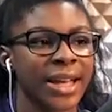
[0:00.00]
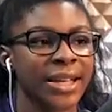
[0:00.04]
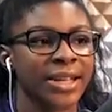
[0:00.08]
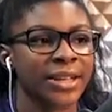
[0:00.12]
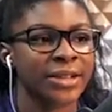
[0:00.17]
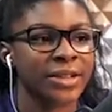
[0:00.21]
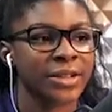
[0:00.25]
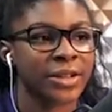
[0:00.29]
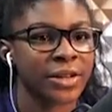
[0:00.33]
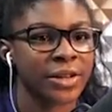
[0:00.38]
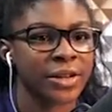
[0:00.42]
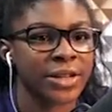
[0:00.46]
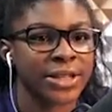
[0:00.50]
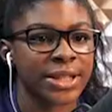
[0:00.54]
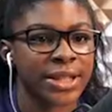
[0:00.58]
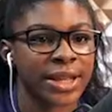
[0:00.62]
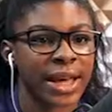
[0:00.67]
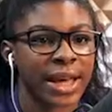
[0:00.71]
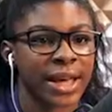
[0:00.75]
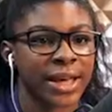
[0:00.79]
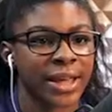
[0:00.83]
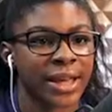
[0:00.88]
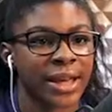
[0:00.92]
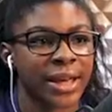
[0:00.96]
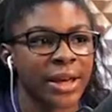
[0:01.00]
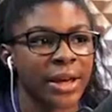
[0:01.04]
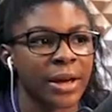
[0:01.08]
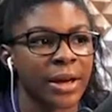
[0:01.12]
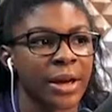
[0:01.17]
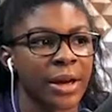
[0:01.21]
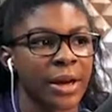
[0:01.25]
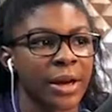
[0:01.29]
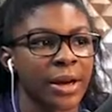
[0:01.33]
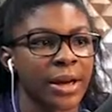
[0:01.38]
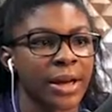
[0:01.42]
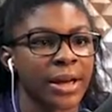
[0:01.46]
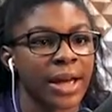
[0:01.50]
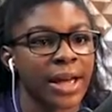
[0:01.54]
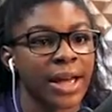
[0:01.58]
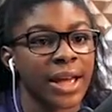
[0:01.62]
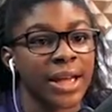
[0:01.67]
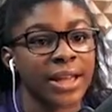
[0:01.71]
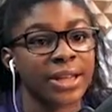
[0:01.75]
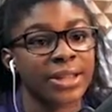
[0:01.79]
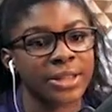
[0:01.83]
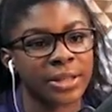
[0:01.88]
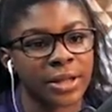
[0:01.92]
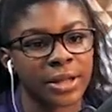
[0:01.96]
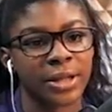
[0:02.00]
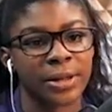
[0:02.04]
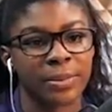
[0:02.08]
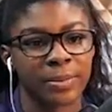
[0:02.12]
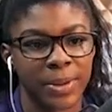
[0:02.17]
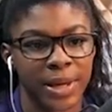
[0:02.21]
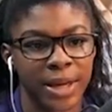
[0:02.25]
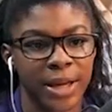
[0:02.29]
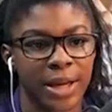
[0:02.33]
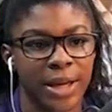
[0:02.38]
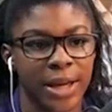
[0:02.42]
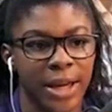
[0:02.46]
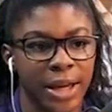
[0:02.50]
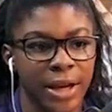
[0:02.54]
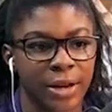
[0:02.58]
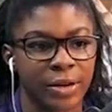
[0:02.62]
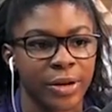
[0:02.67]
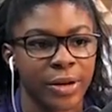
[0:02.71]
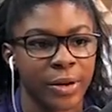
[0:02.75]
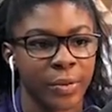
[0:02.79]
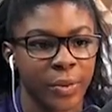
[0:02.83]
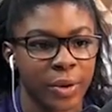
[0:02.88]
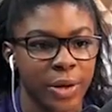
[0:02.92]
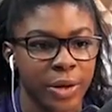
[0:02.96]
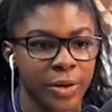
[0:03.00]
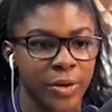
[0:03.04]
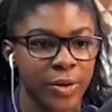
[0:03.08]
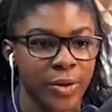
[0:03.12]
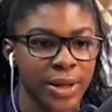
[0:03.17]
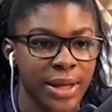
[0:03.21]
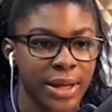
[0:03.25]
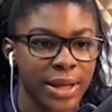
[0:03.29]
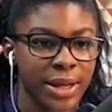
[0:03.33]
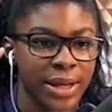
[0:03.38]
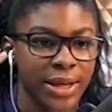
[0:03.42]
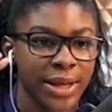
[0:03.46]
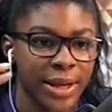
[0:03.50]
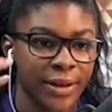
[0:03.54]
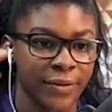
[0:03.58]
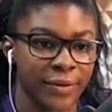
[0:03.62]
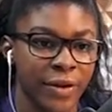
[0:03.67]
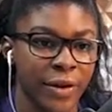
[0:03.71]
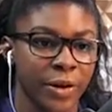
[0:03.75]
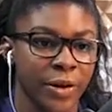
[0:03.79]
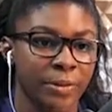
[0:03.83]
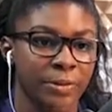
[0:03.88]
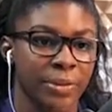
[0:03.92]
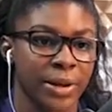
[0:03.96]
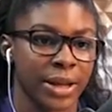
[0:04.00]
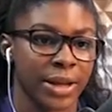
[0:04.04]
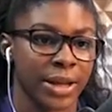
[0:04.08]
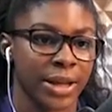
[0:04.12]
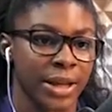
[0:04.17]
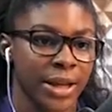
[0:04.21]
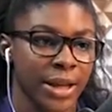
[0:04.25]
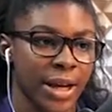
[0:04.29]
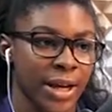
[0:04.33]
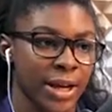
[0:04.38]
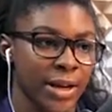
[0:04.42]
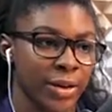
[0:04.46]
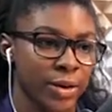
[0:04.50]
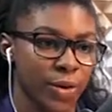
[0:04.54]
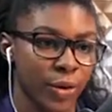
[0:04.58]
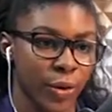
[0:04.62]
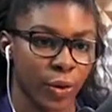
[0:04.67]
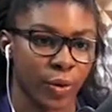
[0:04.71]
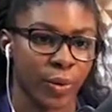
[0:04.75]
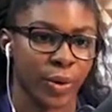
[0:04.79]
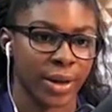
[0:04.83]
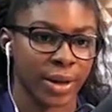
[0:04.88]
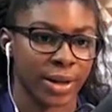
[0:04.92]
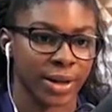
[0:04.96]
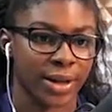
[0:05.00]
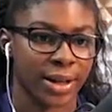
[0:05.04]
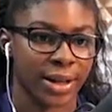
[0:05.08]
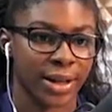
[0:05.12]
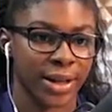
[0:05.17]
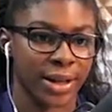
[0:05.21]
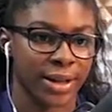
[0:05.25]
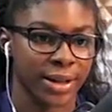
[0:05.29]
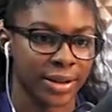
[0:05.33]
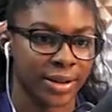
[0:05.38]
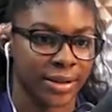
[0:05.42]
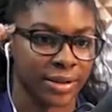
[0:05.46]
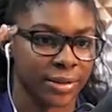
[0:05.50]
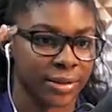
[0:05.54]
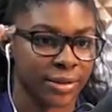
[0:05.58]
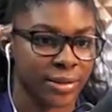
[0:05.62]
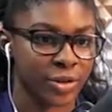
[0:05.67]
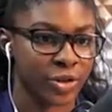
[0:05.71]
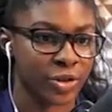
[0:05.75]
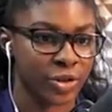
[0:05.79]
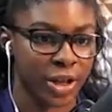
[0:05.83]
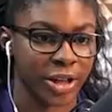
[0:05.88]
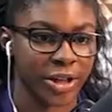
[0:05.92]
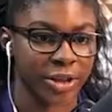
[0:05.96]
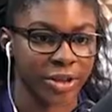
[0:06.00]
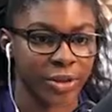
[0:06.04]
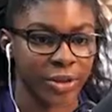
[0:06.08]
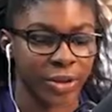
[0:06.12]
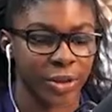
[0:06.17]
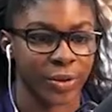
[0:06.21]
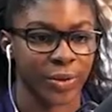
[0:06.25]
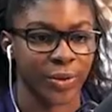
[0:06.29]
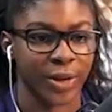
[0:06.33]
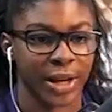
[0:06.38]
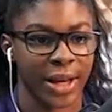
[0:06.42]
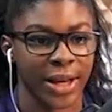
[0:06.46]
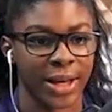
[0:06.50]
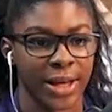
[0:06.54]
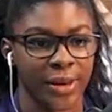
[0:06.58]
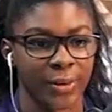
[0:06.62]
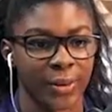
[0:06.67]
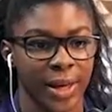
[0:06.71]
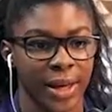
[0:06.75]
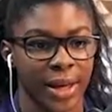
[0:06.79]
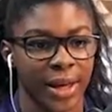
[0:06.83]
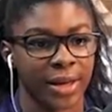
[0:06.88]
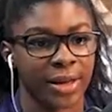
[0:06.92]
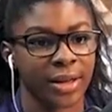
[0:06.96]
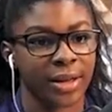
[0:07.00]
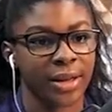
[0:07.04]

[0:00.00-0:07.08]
And it's good to get it's going to be an area where you can give your opinion and no one can judge you in any way.